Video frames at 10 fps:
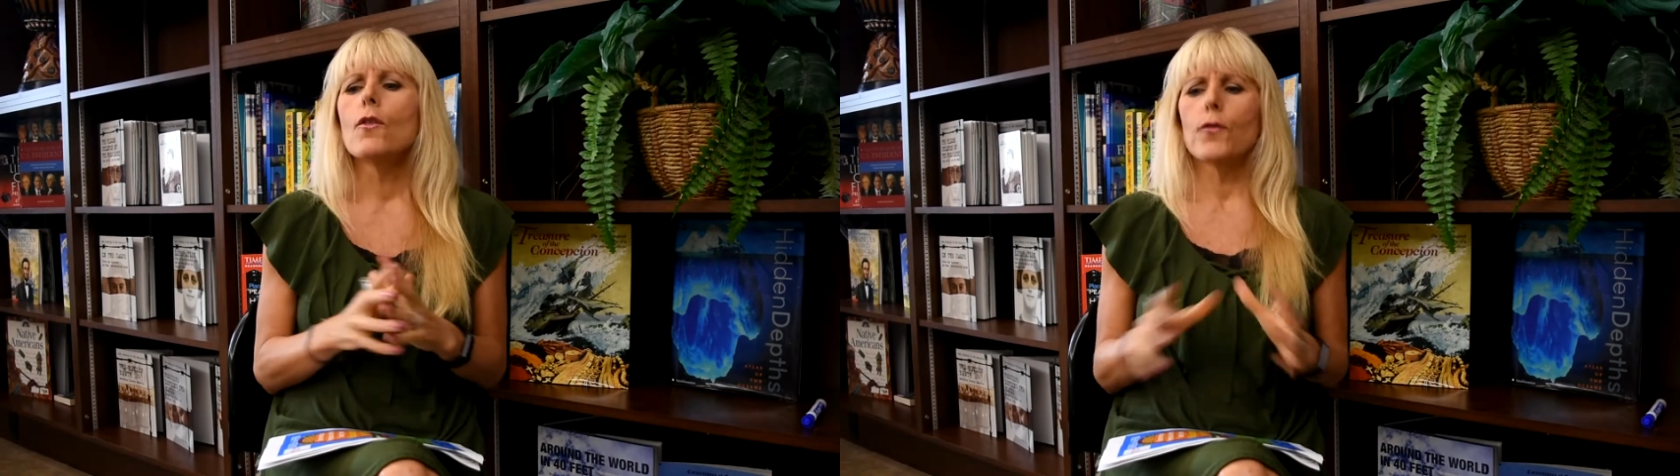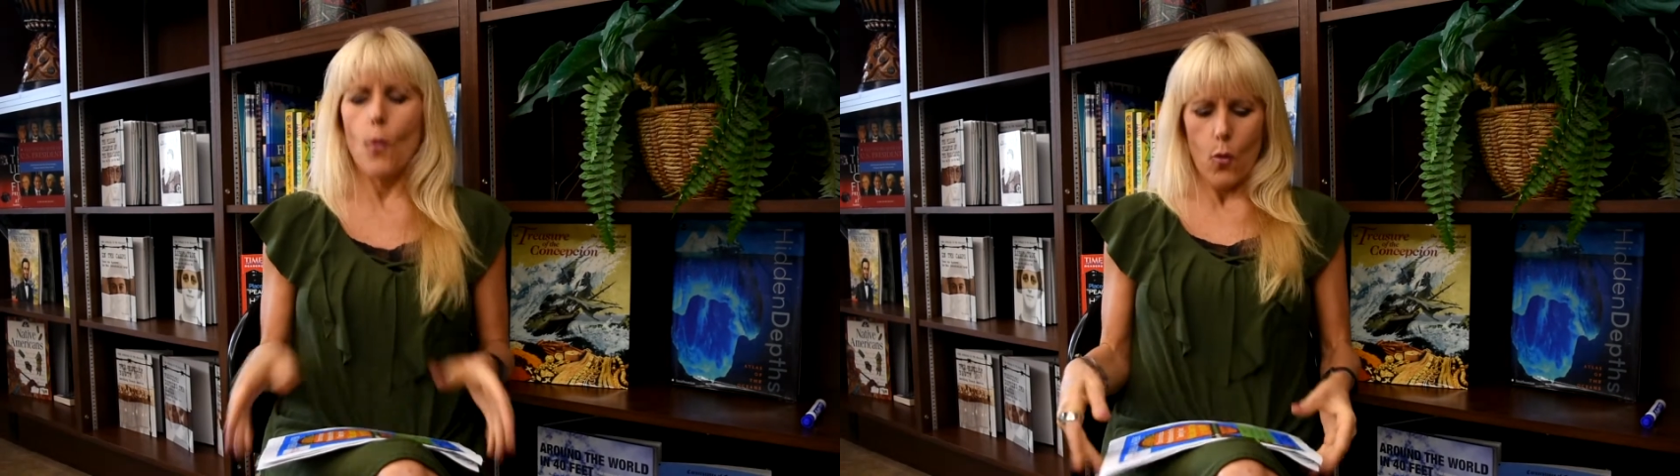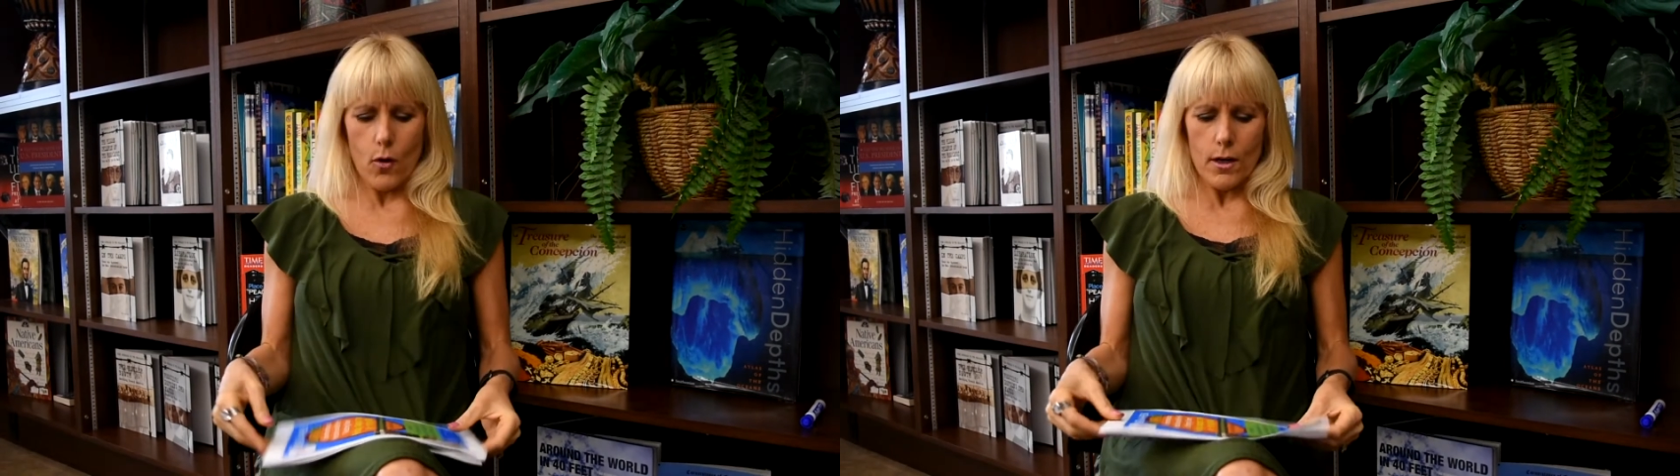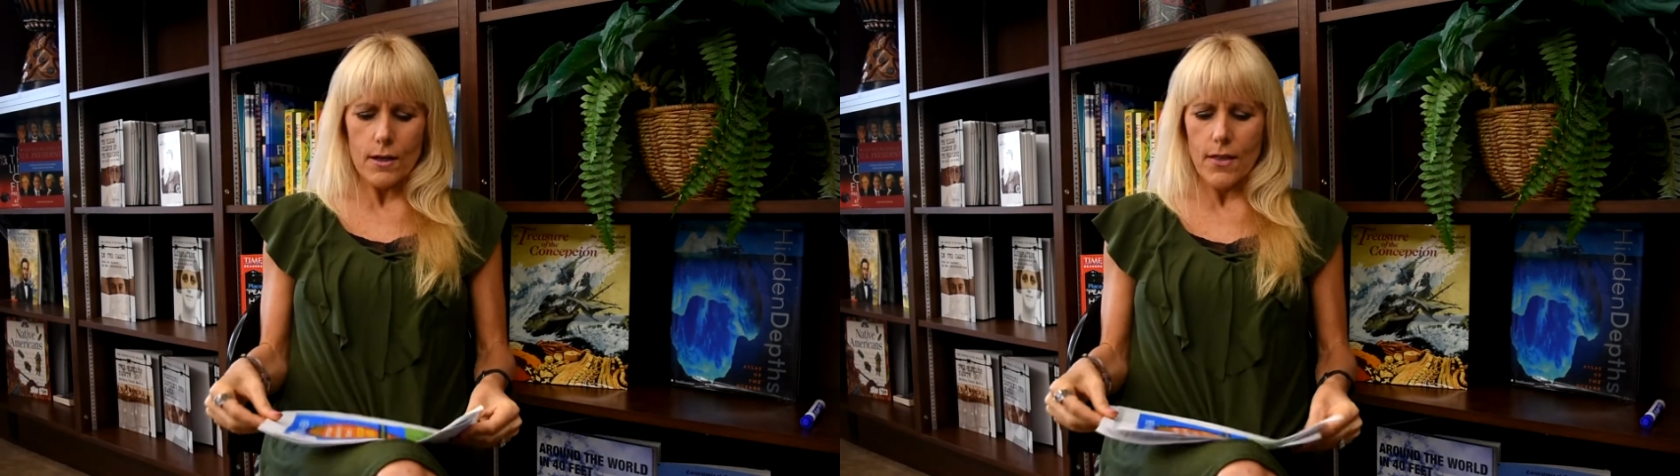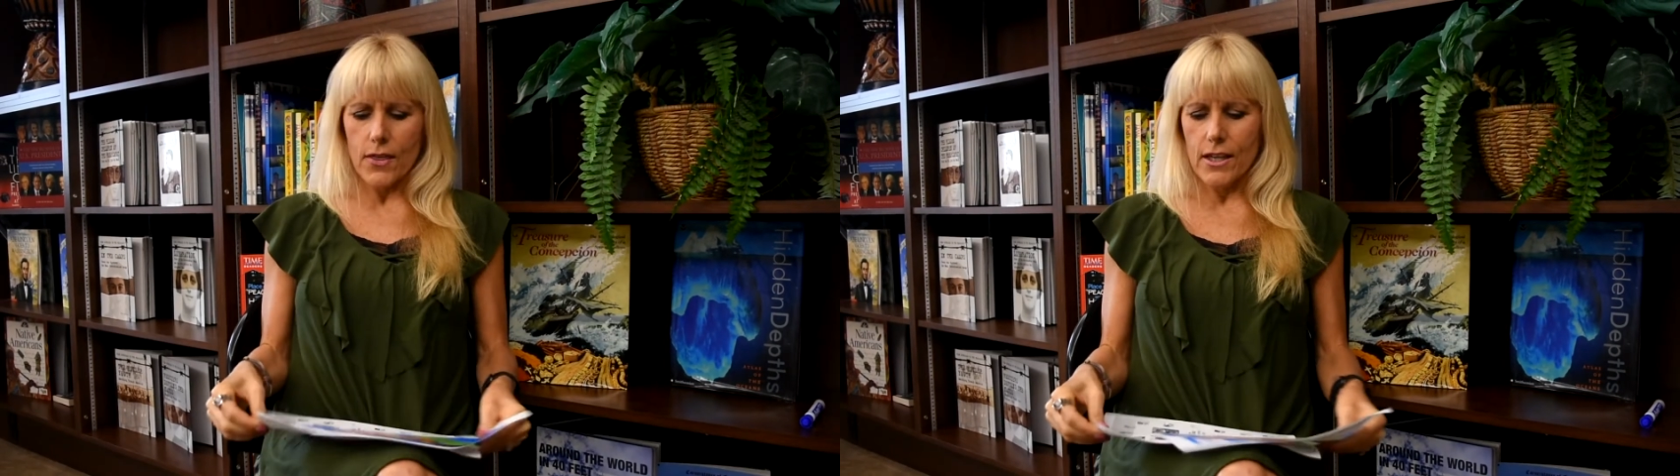
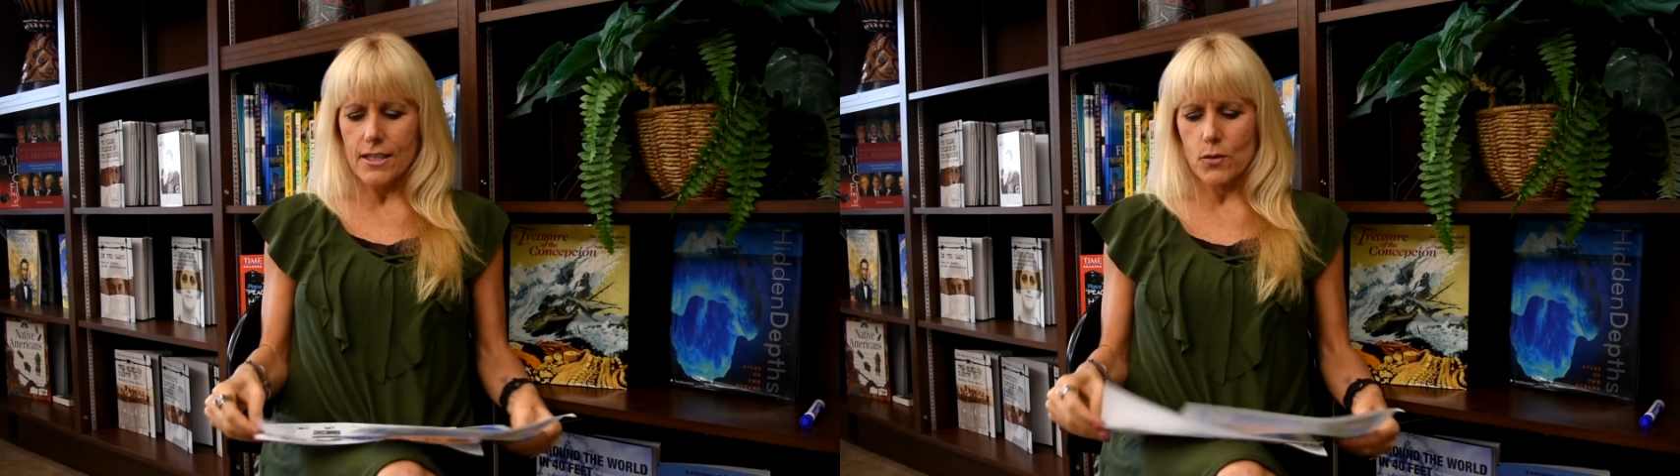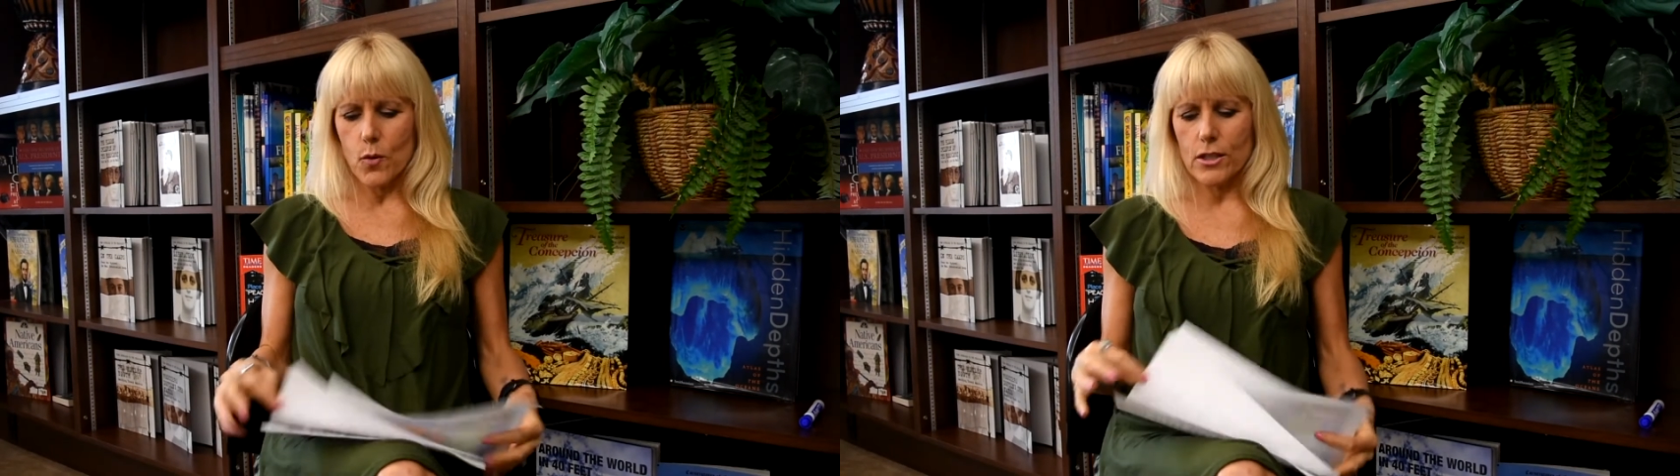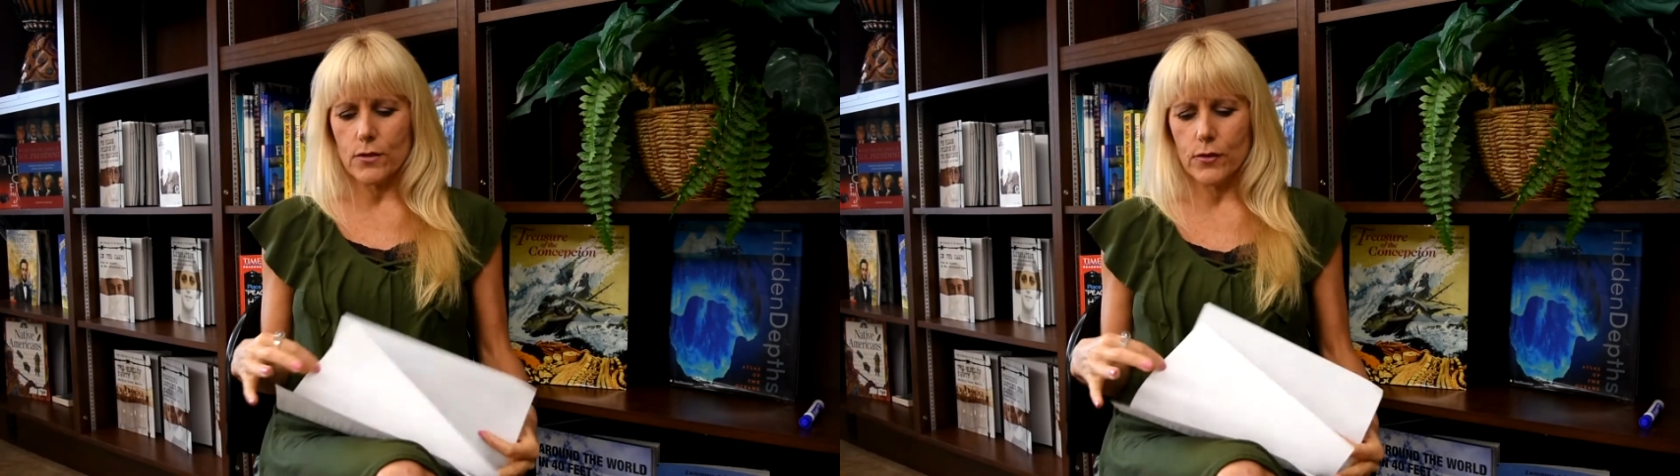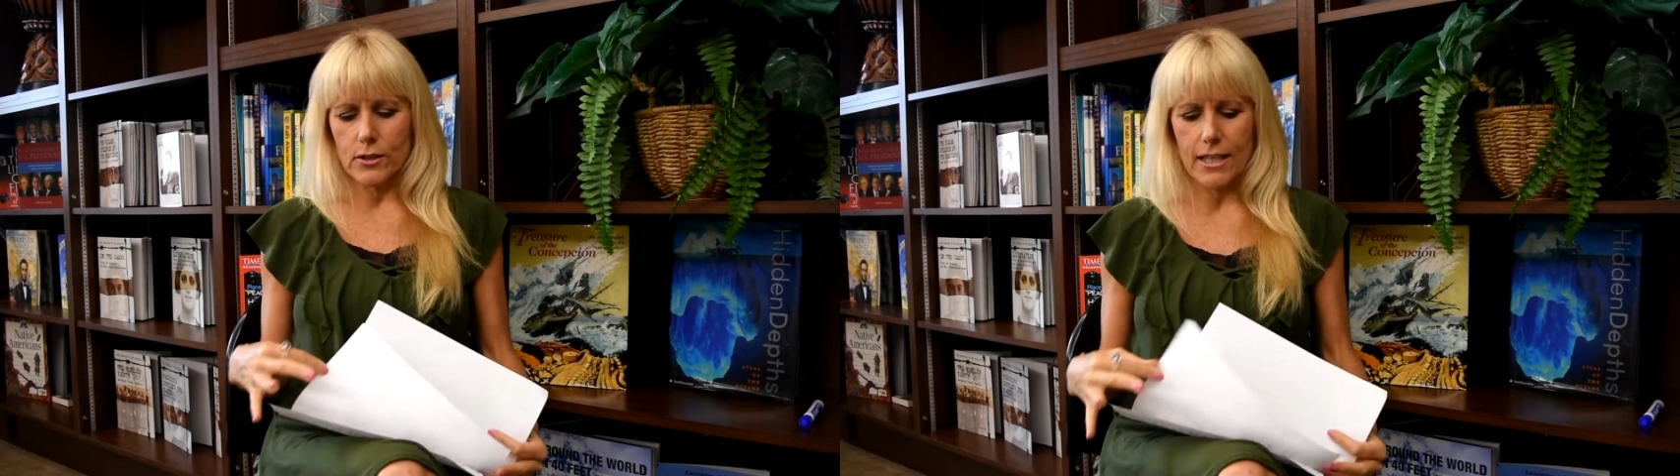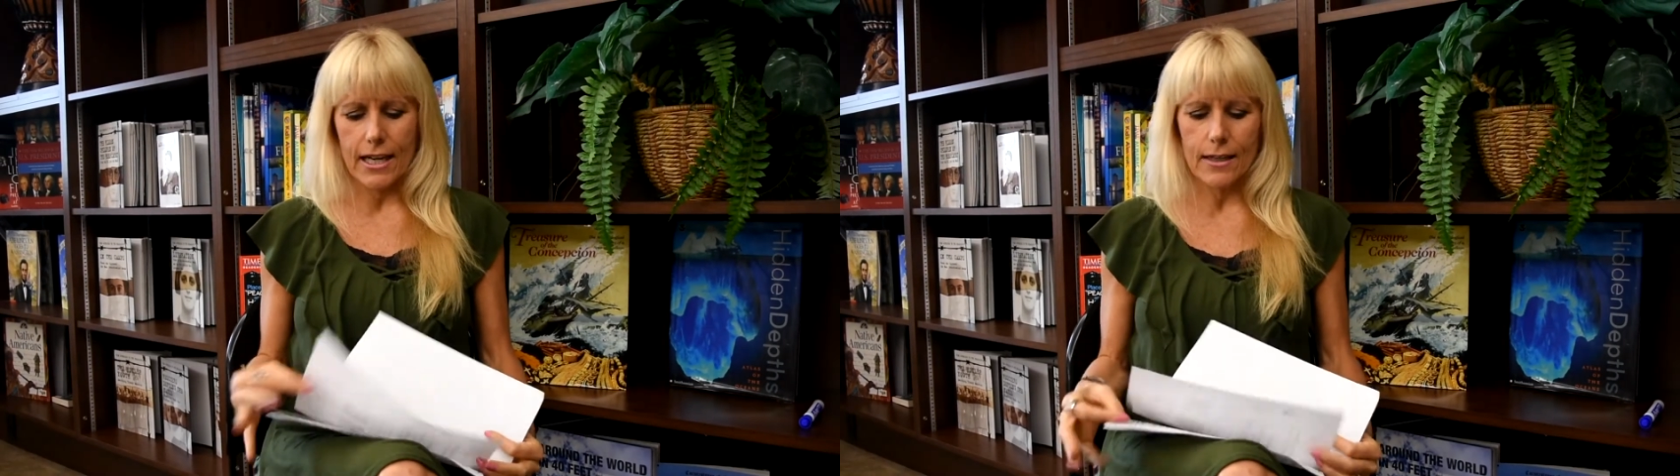for this
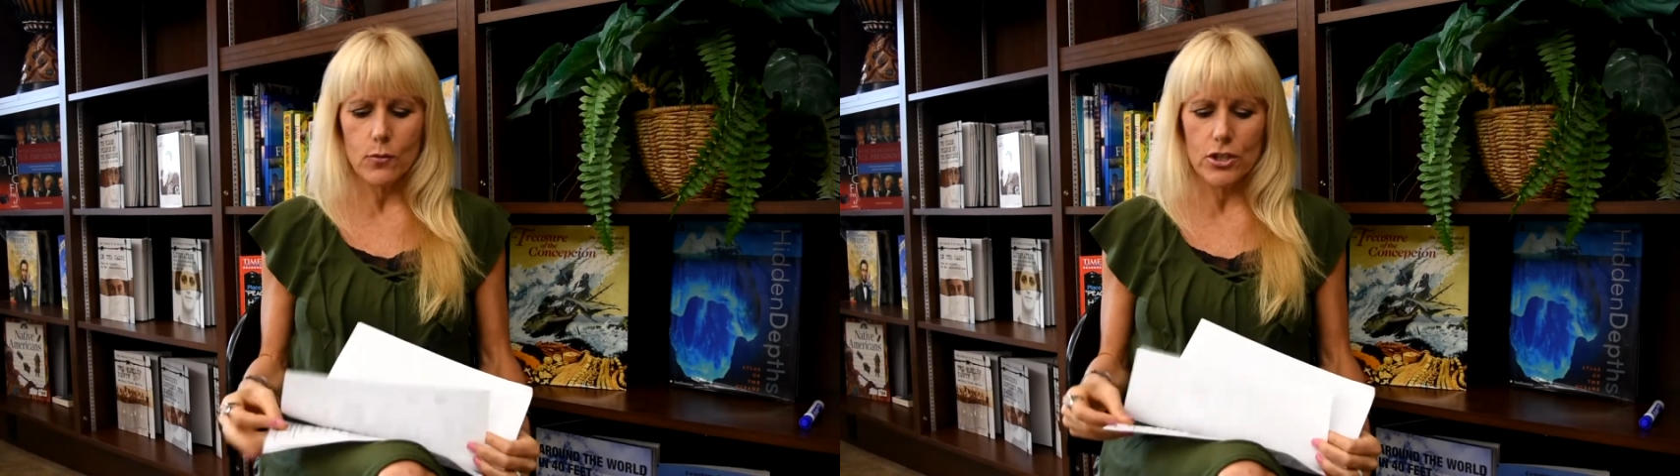wonderful day,